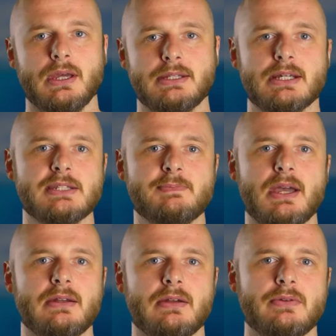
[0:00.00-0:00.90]
It does
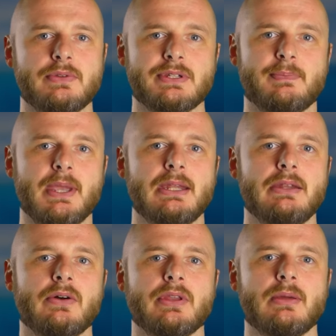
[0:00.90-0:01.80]
pay to note that
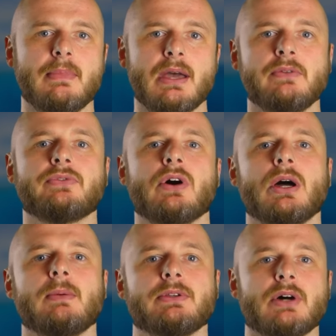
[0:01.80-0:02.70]
depending on the amount of
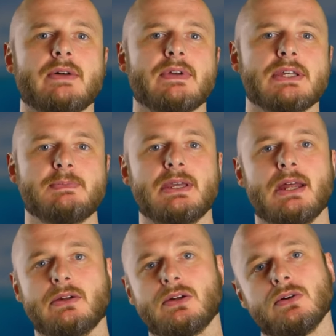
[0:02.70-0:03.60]
time a diver has been
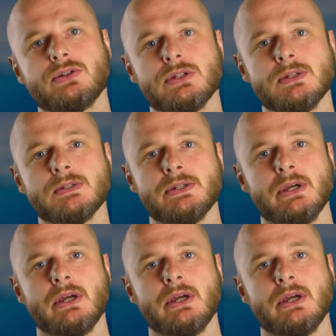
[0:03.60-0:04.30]
unconscious,